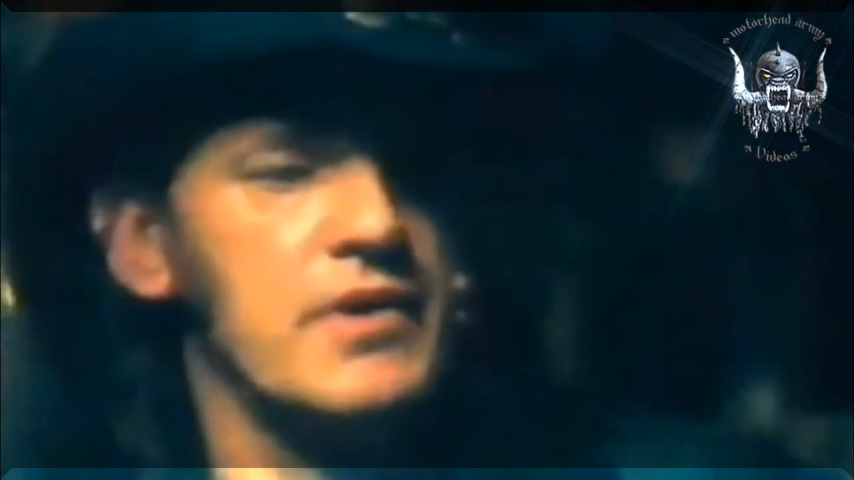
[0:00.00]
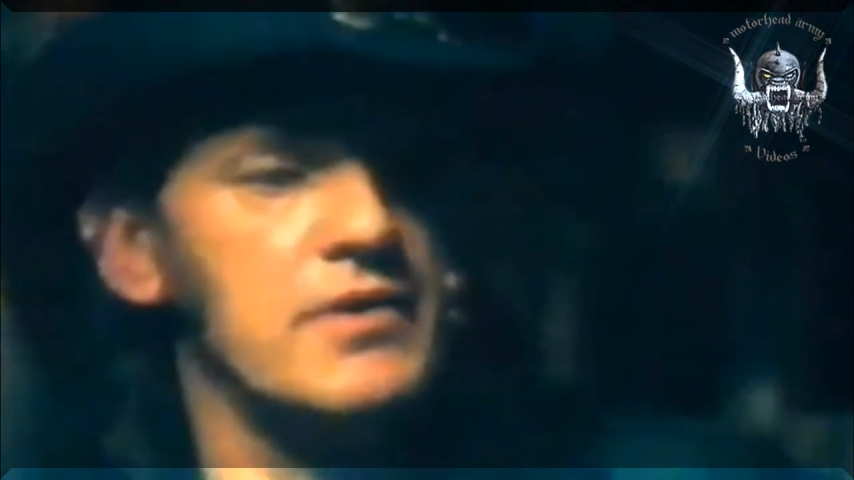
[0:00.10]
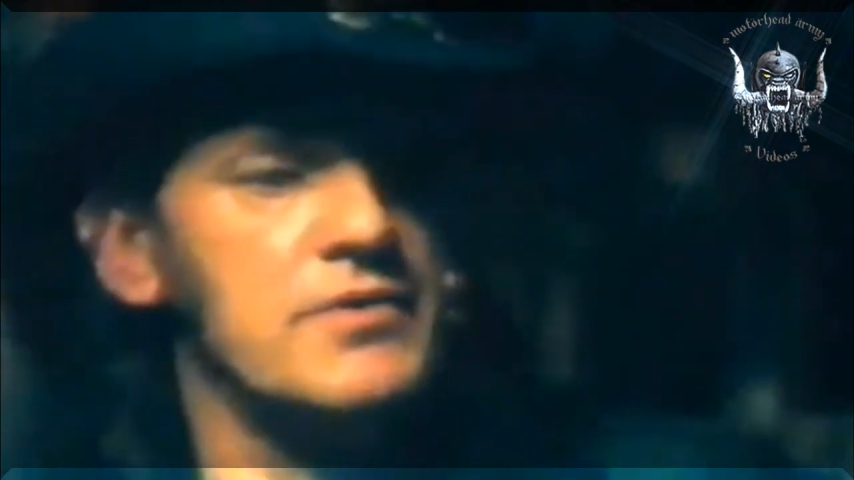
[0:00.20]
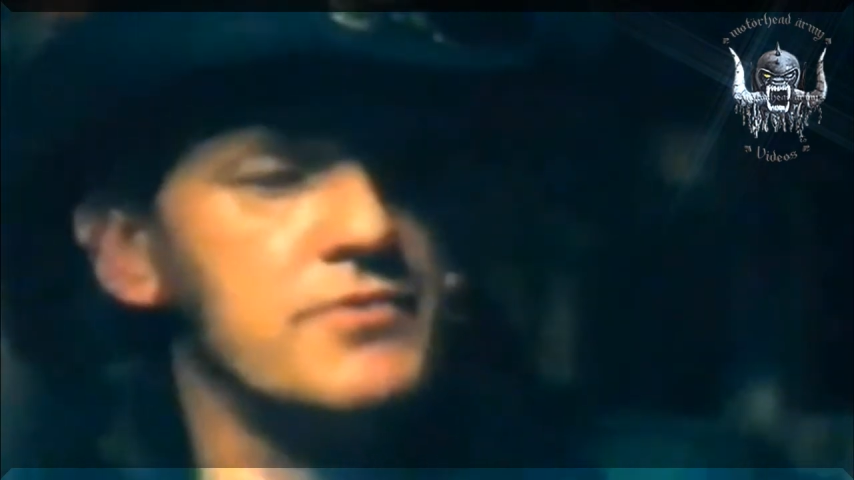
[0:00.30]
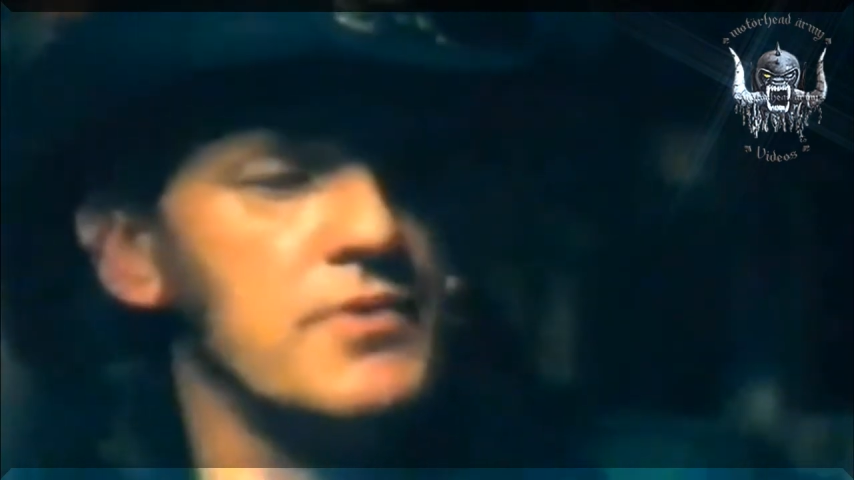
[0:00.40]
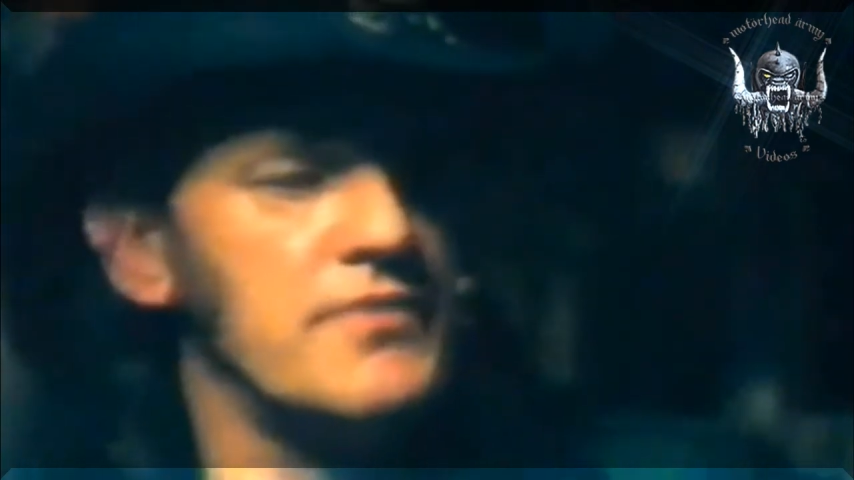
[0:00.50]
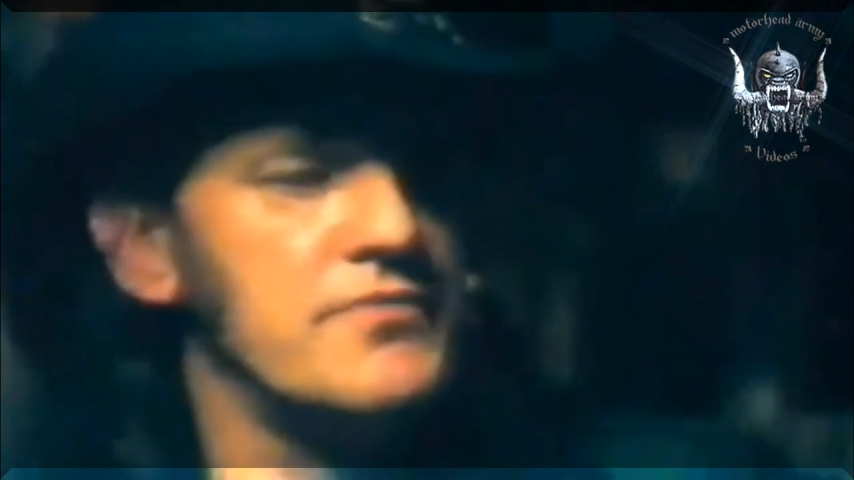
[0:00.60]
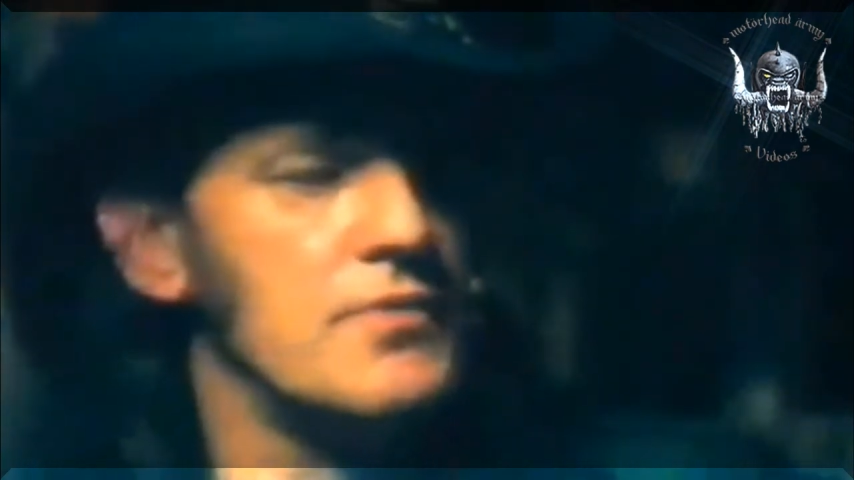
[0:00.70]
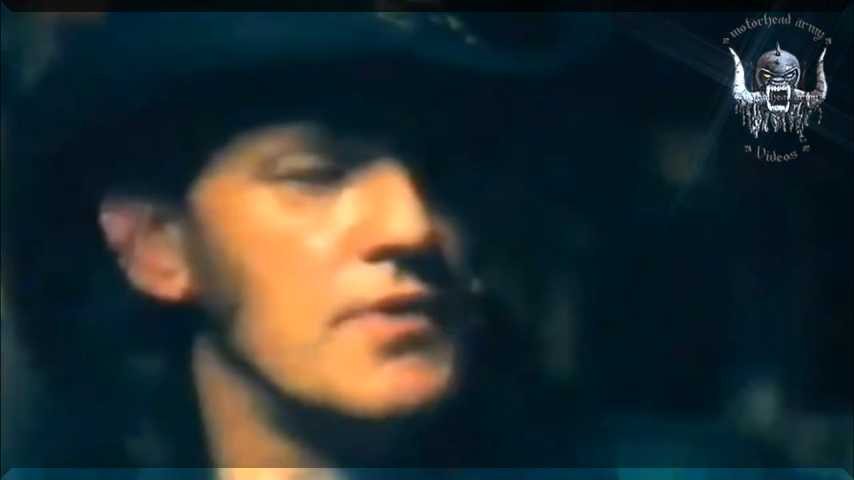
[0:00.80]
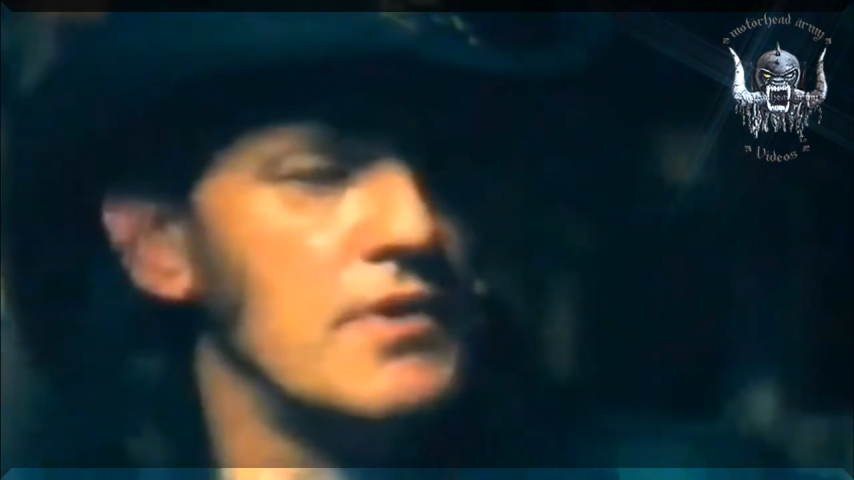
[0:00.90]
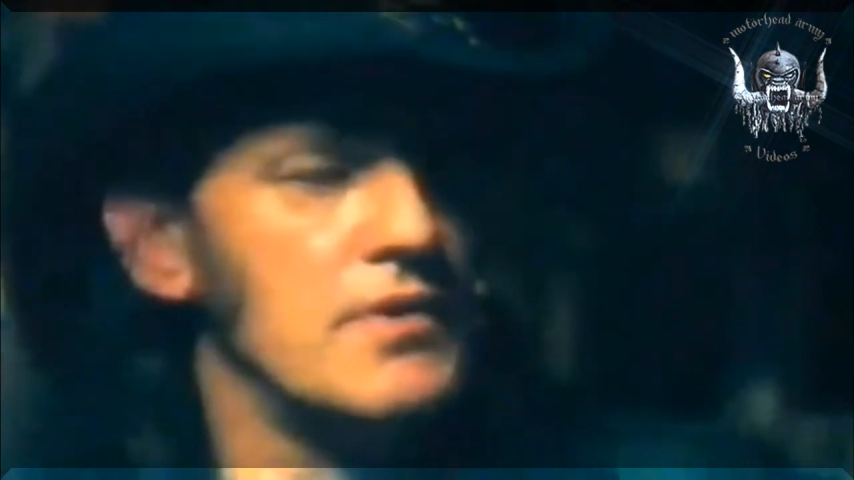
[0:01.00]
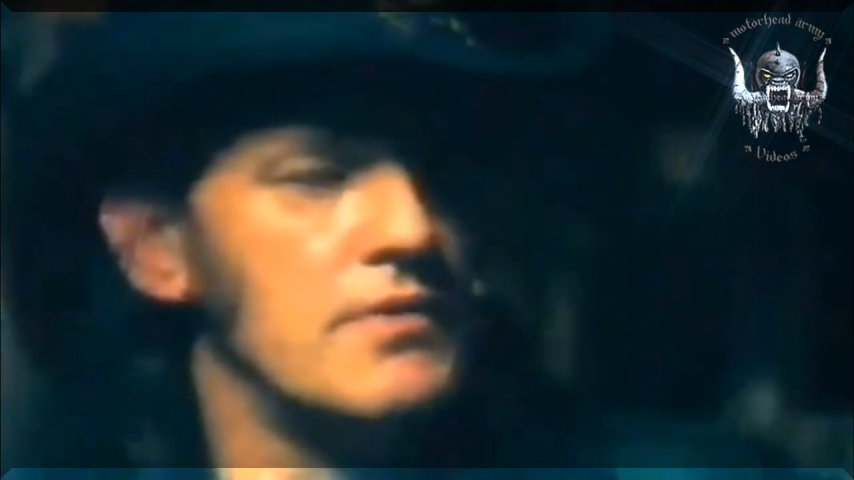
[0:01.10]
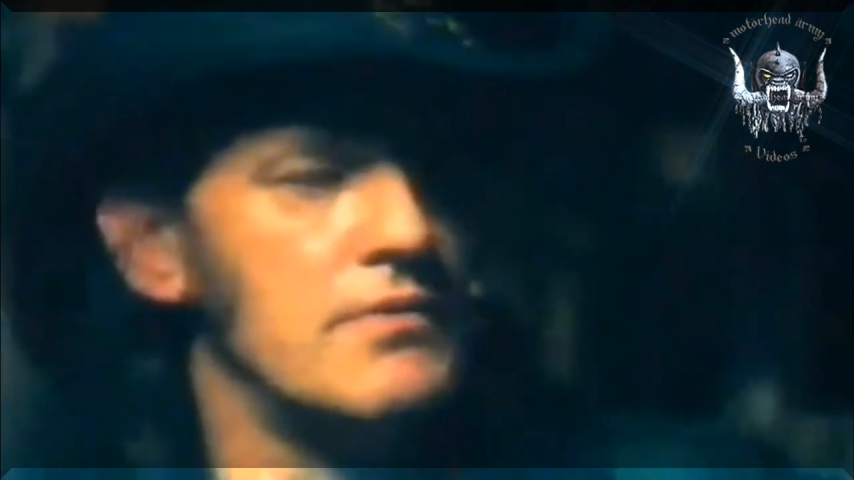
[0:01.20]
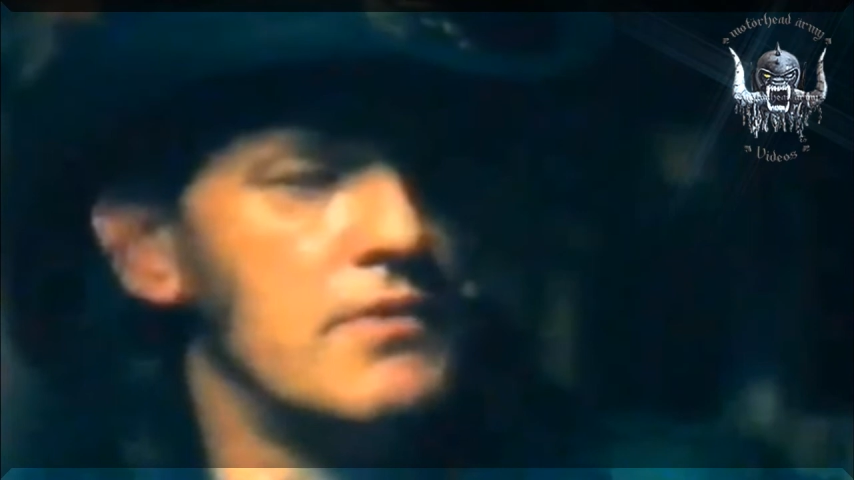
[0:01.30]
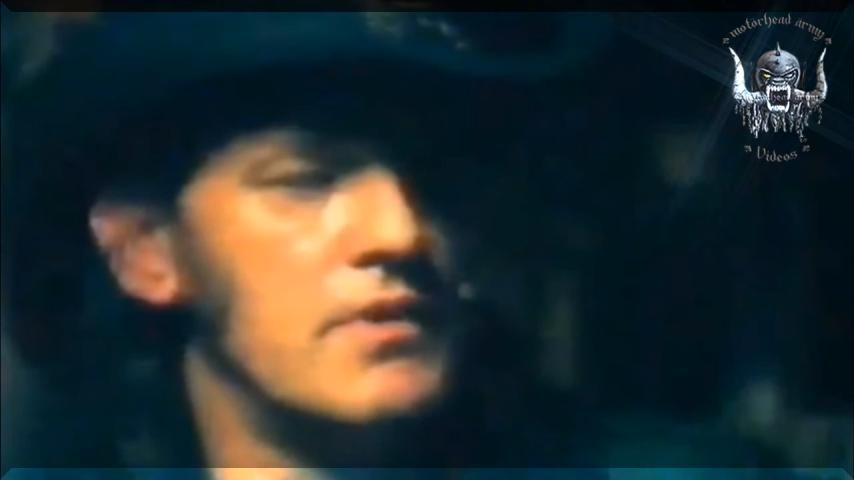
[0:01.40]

get used to it after a while, you know.